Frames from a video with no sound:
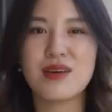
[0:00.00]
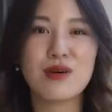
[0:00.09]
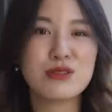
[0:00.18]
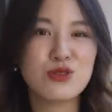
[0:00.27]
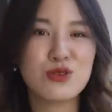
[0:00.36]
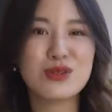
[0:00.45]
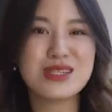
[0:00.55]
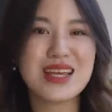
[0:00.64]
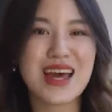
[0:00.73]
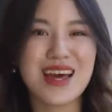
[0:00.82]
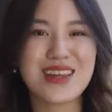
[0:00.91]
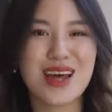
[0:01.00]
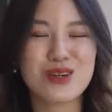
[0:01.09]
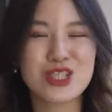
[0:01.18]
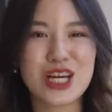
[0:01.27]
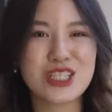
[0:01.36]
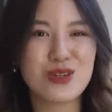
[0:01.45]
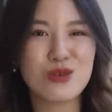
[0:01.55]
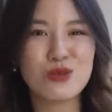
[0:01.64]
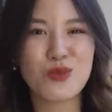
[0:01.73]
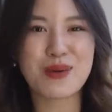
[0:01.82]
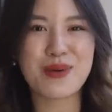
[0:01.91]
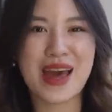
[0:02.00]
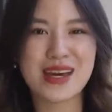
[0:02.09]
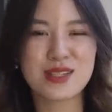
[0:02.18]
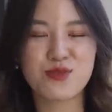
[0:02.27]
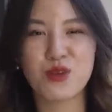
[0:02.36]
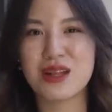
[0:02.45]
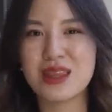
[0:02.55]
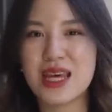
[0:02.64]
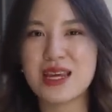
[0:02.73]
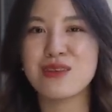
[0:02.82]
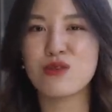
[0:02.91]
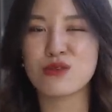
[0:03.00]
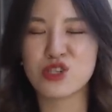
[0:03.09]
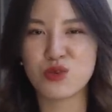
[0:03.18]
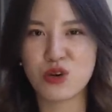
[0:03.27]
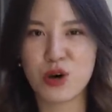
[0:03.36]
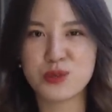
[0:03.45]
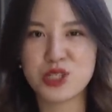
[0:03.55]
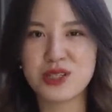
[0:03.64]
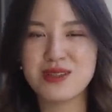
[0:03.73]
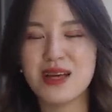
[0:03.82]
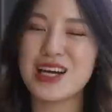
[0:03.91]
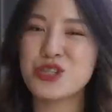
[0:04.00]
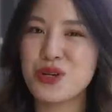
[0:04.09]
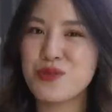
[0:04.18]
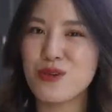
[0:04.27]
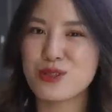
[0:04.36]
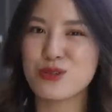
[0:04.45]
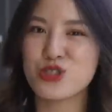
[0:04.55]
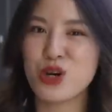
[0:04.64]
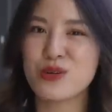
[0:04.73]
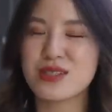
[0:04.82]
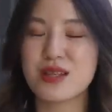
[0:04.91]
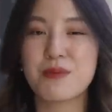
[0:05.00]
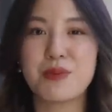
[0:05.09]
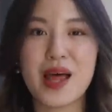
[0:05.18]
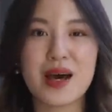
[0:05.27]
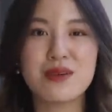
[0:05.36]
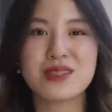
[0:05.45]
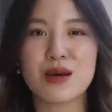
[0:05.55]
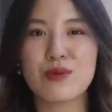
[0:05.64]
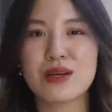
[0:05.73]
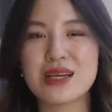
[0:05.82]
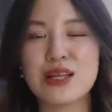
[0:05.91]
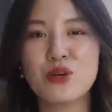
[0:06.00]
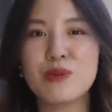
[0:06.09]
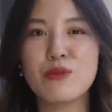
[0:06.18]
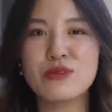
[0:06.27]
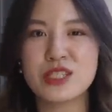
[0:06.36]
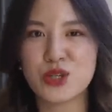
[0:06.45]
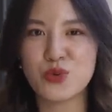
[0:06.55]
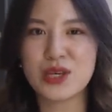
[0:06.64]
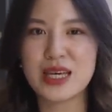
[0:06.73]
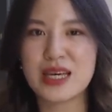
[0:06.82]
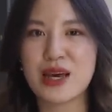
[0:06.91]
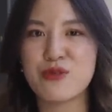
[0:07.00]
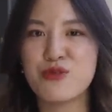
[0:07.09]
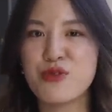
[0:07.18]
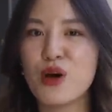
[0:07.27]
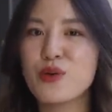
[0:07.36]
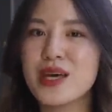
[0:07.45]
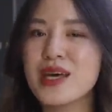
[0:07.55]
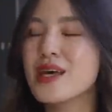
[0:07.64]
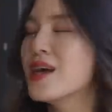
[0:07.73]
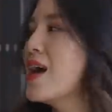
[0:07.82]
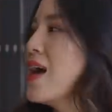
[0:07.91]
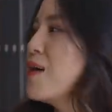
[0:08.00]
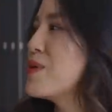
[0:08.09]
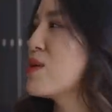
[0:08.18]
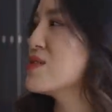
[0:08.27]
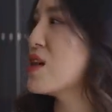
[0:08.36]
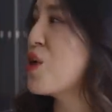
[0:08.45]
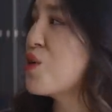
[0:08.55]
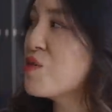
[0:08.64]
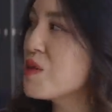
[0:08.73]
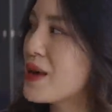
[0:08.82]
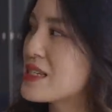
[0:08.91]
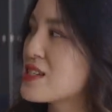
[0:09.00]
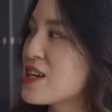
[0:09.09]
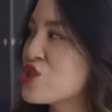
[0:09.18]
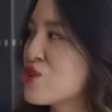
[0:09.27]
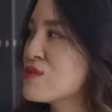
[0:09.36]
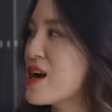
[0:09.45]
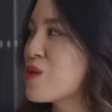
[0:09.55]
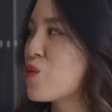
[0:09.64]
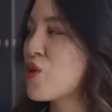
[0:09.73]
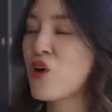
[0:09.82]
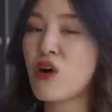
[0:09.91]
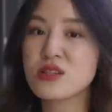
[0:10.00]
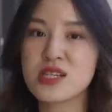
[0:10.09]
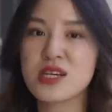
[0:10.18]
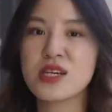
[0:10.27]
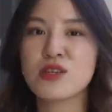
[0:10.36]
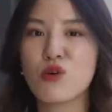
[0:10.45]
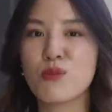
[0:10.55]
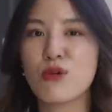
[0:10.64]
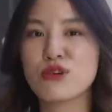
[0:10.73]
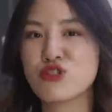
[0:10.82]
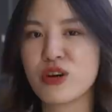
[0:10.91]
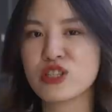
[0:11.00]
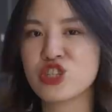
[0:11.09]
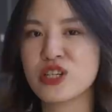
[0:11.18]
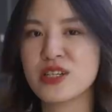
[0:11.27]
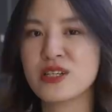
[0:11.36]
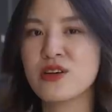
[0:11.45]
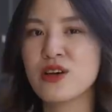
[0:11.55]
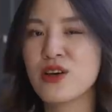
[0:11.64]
If I was to do this again, I would change out those white pants for a linen or silk option. I should have also chosen the blouse that was a little bit more silky and flowy, because a lot of the pieces I chose out were cotton or more structured